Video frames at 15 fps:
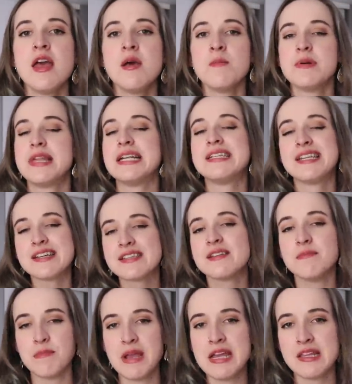but that
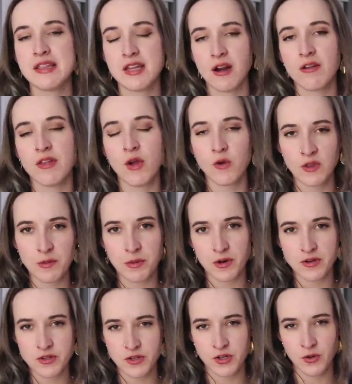doesn't mean that they're the only
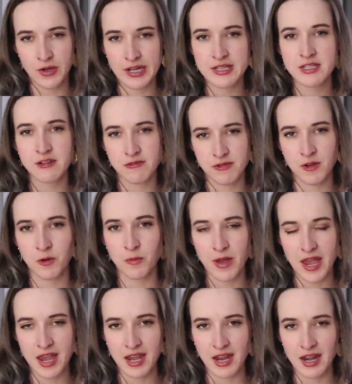person who gets to feel
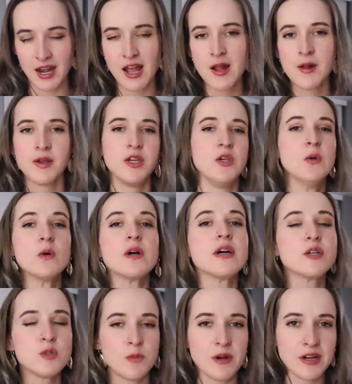pain pain. Your
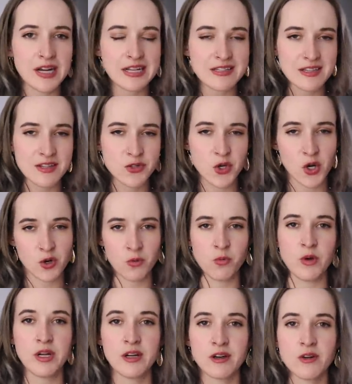experiences are
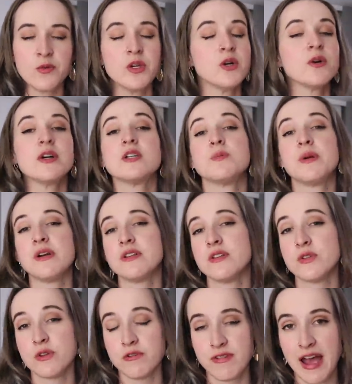real, your
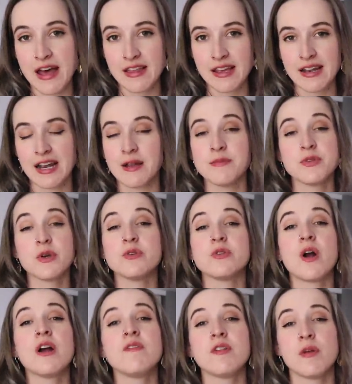experiences are valid, and I'm so
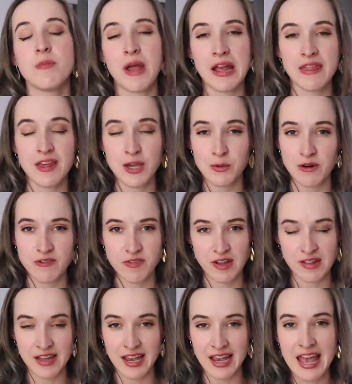sorry for the pain that you are
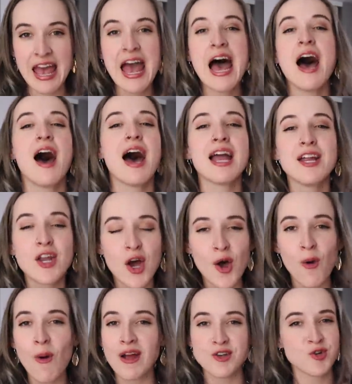feeling. I
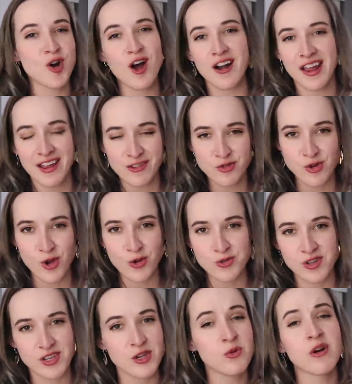know, and your audience knows,
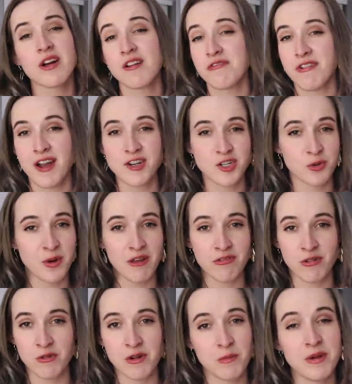that you are gonna find your way
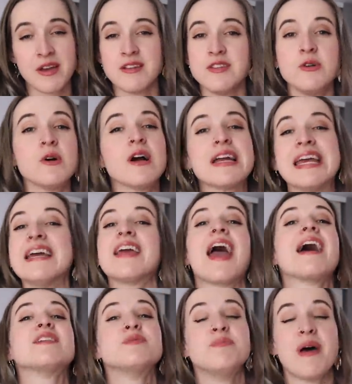through it because you are a kick
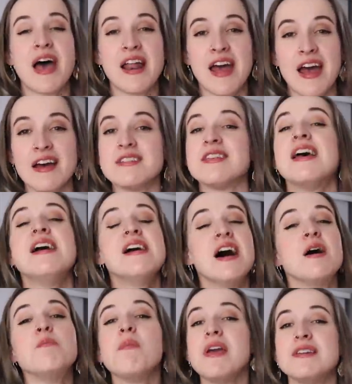ass, badass,
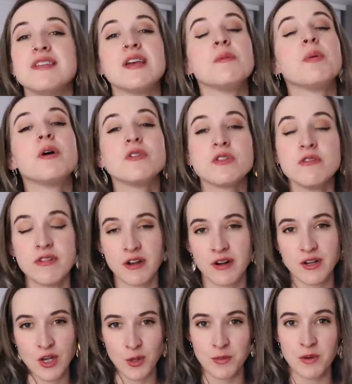amazing, perseverant
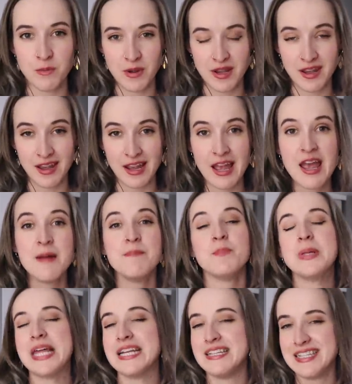human being,
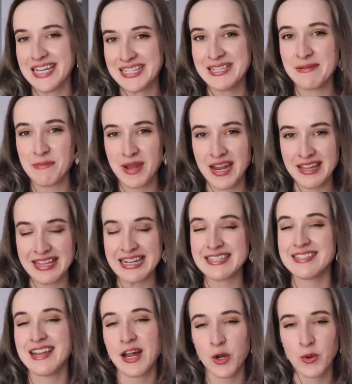but that doesn't mean that
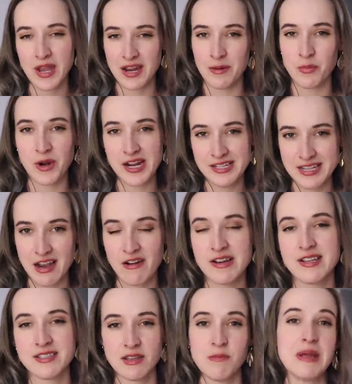it's not okay to break down. It
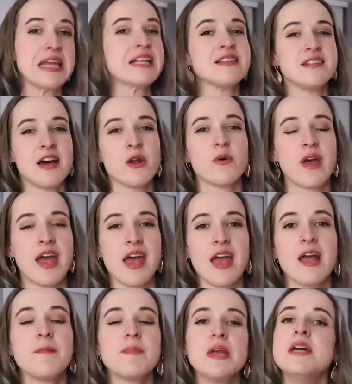doesn't mean that it's not
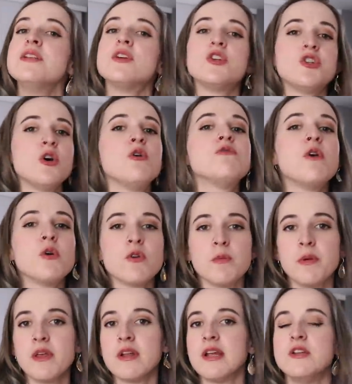okay to show
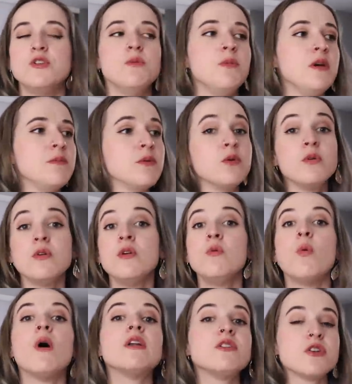vulnerability to people who you
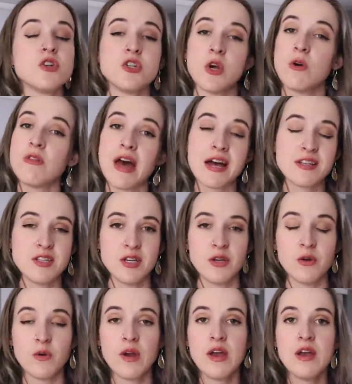want to show that
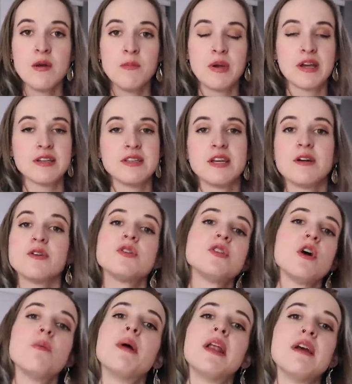to because there are
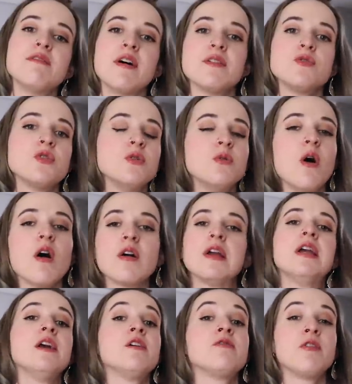so many of us who are
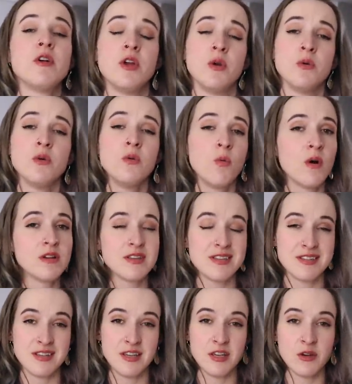here for you, who want to
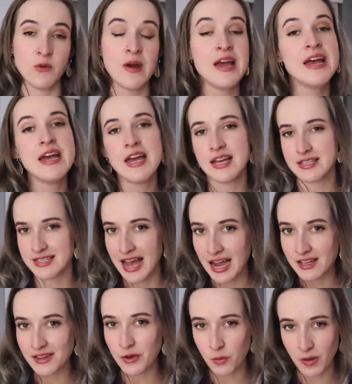see you
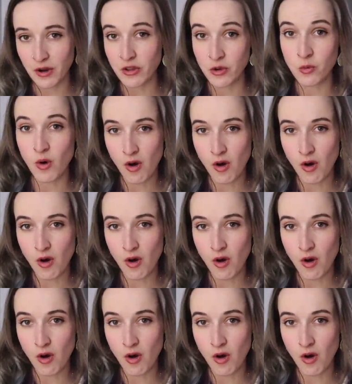exactly where you